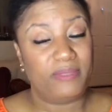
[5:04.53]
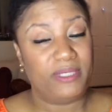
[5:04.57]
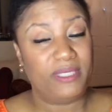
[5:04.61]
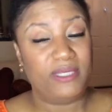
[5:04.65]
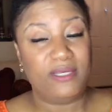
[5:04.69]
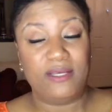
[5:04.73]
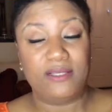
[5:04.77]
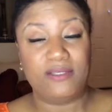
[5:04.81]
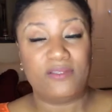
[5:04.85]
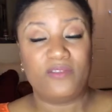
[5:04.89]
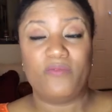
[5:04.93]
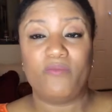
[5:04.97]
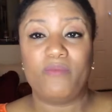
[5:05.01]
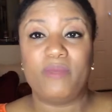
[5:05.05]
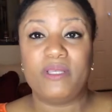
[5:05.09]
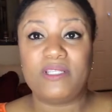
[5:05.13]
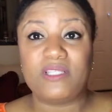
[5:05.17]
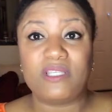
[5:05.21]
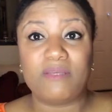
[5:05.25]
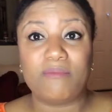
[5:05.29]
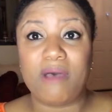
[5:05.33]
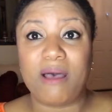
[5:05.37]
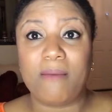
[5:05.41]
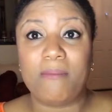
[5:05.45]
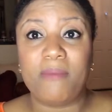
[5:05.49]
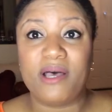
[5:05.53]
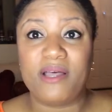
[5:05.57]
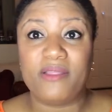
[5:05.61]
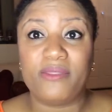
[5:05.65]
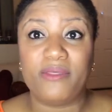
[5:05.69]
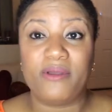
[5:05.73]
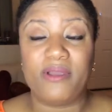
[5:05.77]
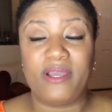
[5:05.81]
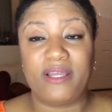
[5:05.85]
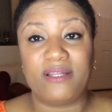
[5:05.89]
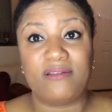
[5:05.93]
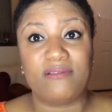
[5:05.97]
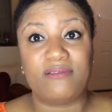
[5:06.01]
because of missing my mother
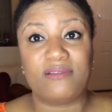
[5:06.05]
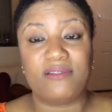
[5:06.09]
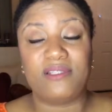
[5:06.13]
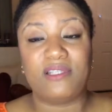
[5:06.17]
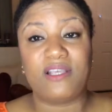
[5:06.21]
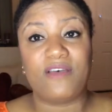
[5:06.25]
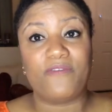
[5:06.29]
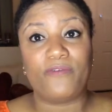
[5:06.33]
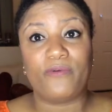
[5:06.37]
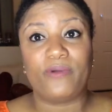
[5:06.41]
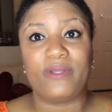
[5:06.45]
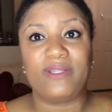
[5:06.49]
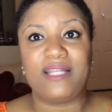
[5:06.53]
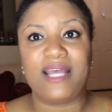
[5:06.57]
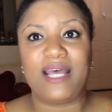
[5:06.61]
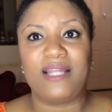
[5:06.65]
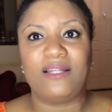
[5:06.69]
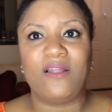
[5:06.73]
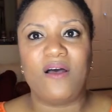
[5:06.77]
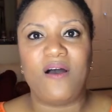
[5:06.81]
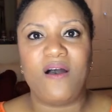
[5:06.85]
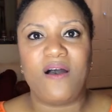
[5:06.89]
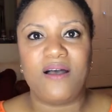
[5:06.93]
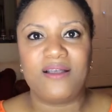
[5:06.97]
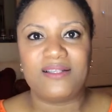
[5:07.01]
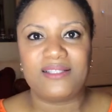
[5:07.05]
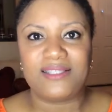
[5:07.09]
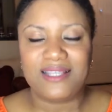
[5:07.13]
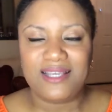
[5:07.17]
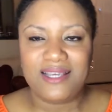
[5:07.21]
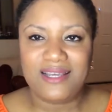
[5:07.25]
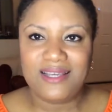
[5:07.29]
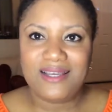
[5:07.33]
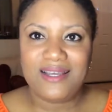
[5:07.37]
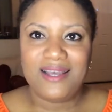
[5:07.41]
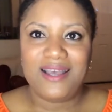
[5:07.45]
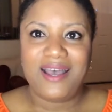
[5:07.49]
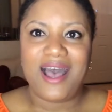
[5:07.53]
and suffering that loss,
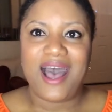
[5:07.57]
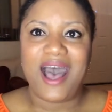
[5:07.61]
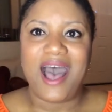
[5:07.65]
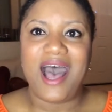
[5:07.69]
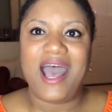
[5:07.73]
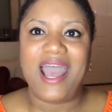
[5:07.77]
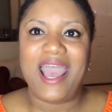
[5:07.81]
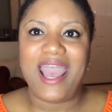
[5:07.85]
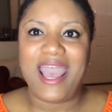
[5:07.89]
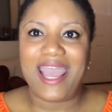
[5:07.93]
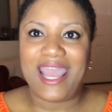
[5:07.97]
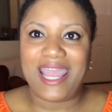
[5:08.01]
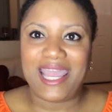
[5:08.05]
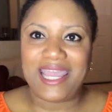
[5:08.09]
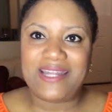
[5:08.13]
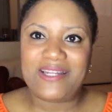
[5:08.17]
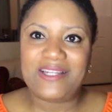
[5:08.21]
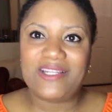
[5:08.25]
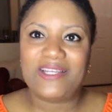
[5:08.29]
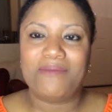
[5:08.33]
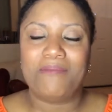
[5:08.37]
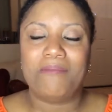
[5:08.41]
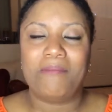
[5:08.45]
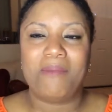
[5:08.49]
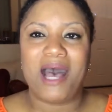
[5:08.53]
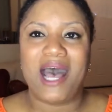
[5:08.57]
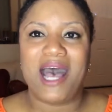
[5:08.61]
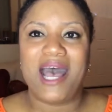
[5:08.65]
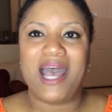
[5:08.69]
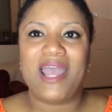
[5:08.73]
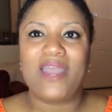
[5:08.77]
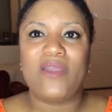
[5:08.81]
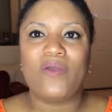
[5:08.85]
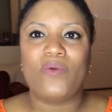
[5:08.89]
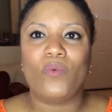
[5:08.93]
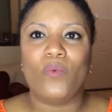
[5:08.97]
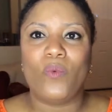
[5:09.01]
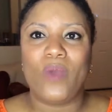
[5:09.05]
I ate
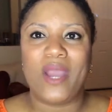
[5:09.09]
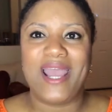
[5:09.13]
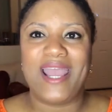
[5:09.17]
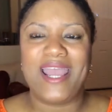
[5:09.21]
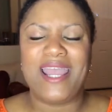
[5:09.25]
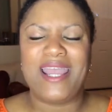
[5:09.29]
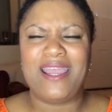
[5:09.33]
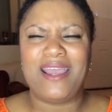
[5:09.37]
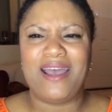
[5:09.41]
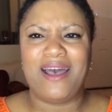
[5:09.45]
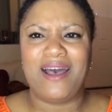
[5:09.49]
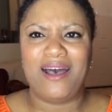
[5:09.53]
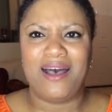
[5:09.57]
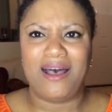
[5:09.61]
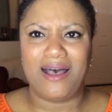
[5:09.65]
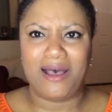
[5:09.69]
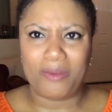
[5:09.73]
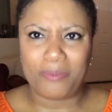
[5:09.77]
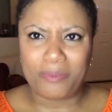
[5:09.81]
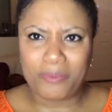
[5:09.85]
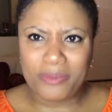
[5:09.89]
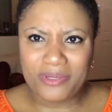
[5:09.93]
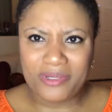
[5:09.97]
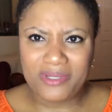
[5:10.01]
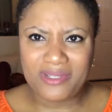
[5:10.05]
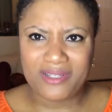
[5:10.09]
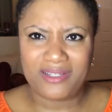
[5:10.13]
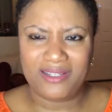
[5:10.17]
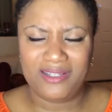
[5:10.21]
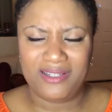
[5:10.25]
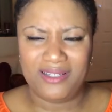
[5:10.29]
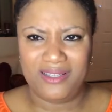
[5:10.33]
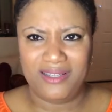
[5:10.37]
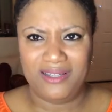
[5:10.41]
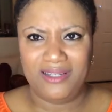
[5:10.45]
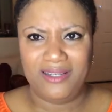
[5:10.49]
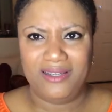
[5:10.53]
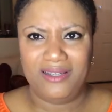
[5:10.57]
my way up
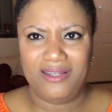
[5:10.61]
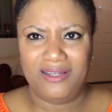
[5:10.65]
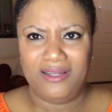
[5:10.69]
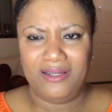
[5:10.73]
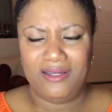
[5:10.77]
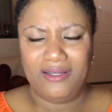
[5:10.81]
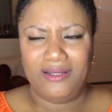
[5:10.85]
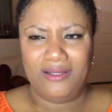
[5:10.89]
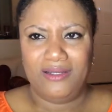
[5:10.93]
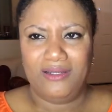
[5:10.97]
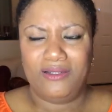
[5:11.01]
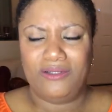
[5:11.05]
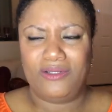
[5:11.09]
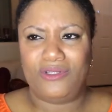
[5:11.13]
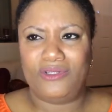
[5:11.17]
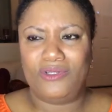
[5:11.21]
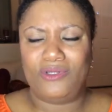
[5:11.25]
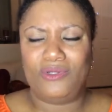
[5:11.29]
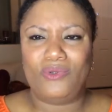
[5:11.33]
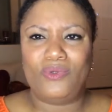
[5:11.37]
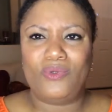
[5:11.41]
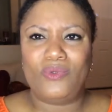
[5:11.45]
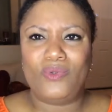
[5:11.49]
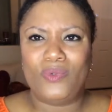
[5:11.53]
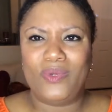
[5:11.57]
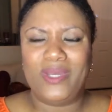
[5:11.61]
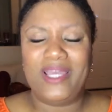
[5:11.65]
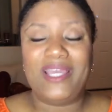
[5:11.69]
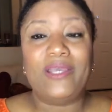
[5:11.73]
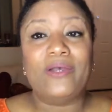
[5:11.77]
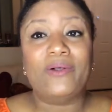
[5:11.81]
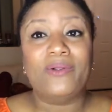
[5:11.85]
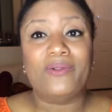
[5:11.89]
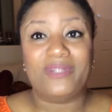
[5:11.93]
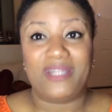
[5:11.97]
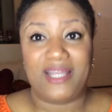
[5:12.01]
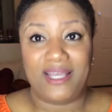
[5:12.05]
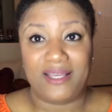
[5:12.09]
to
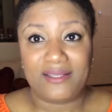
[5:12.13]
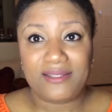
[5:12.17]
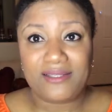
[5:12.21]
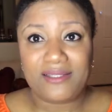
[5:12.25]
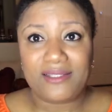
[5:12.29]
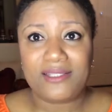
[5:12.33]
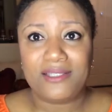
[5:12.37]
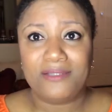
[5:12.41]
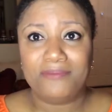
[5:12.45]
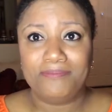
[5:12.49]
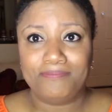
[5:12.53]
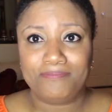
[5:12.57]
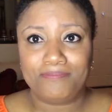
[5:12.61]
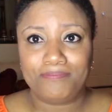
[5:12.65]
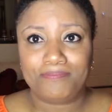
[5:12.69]
illness.